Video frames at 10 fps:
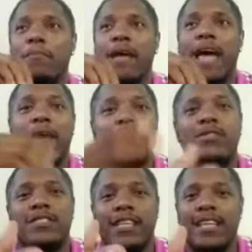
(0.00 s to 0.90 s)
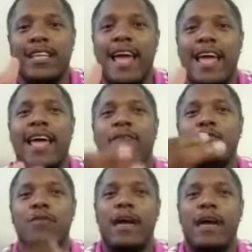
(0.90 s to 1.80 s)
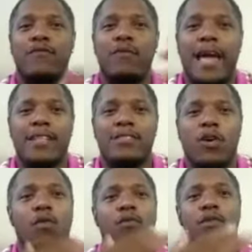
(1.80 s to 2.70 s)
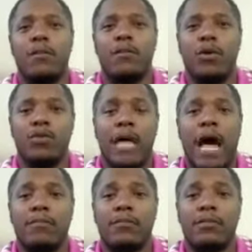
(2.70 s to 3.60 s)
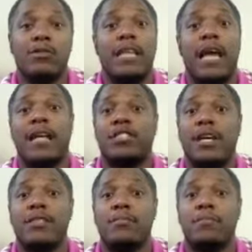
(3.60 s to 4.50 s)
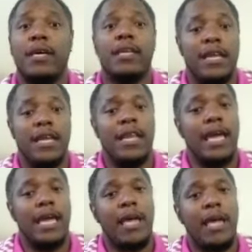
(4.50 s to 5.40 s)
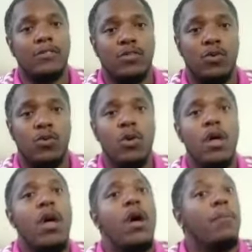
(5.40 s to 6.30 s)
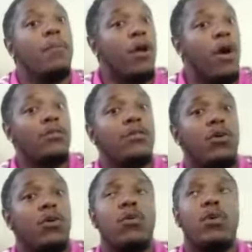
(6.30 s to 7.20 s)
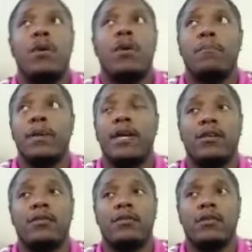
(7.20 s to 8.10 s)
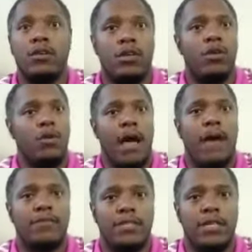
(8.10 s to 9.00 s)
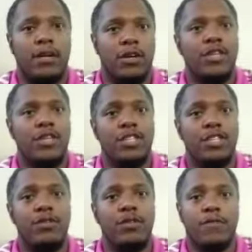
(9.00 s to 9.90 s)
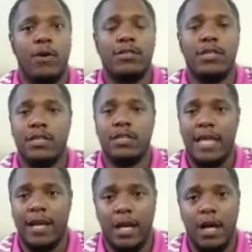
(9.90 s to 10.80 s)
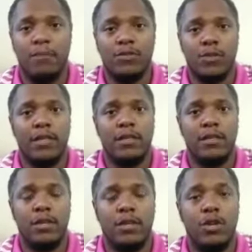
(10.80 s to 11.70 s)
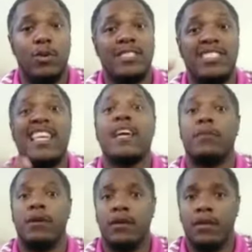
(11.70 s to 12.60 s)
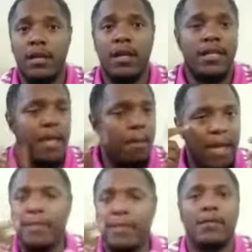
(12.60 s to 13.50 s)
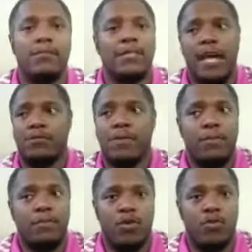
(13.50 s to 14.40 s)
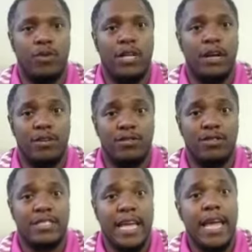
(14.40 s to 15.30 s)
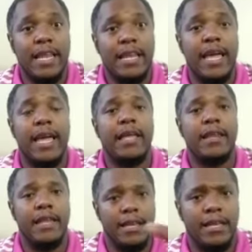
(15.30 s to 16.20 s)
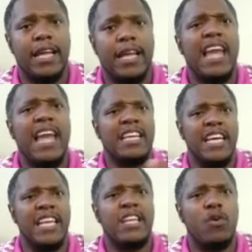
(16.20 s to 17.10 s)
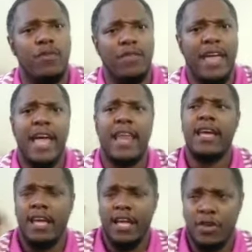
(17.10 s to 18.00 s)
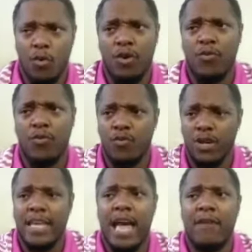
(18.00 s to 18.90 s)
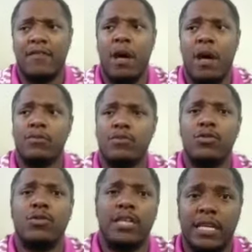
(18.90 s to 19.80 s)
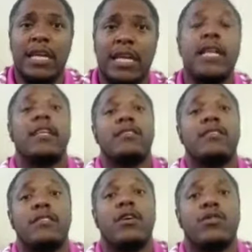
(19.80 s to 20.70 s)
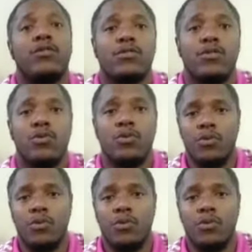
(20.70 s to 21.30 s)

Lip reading: Have you seen that? Have you had to overcome those obstacles, not just being an NAIA school, but also being obviously a Christian university that comes with, a stigma that maybe sometimes people don't really understand, and kind of getting over that in order to really have an opportunity to get in and sell your school?